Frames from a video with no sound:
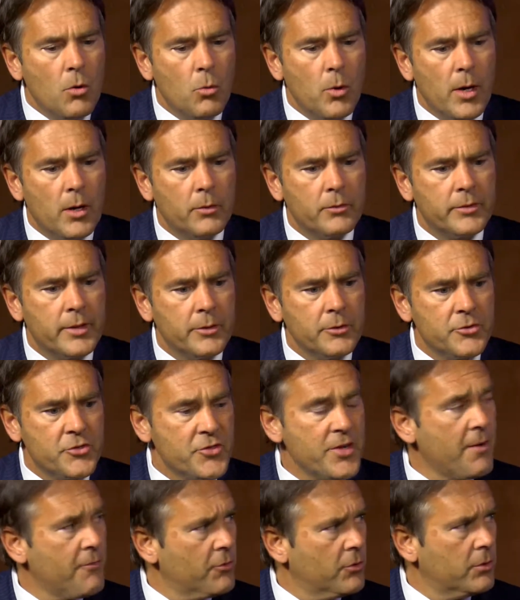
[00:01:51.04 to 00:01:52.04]
Well, there's
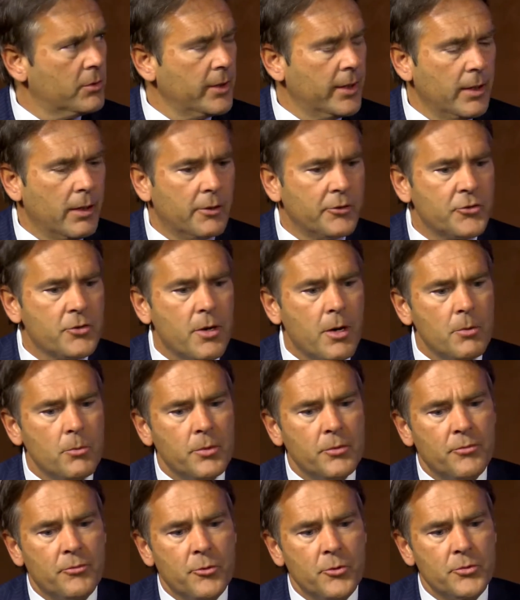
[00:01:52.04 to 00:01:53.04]
several, and I'll start
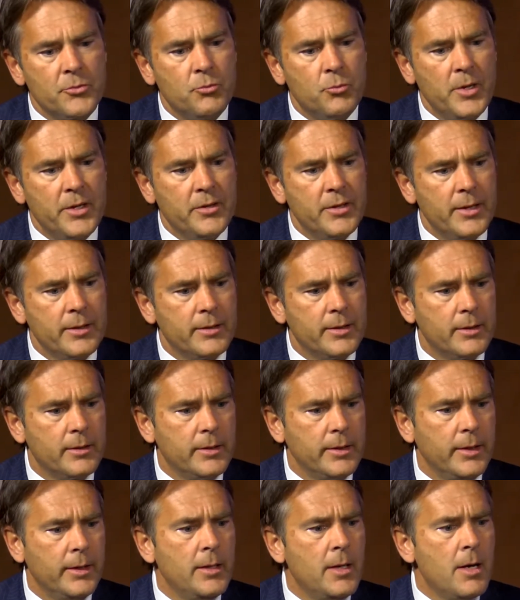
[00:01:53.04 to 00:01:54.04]
with first, we think
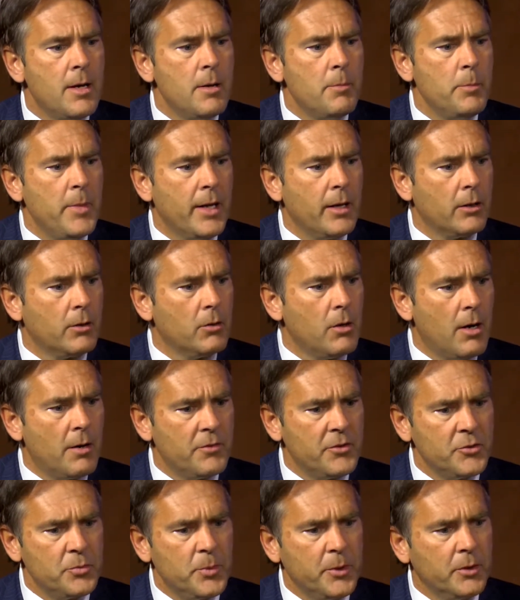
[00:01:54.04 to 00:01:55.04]
that the medical
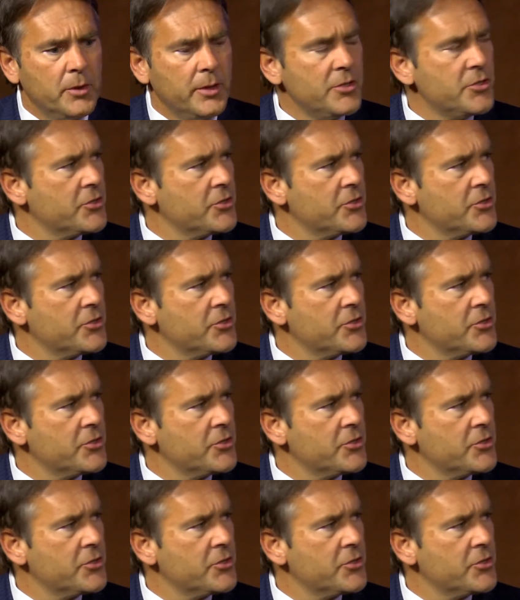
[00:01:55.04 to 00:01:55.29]
office building